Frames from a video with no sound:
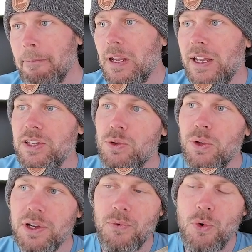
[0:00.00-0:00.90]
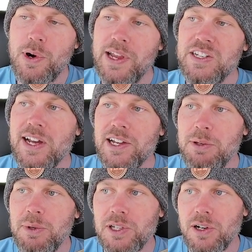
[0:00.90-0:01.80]
and you look for a
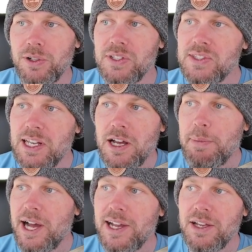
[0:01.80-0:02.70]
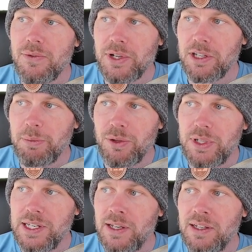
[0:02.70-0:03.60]
document called Setup High Availability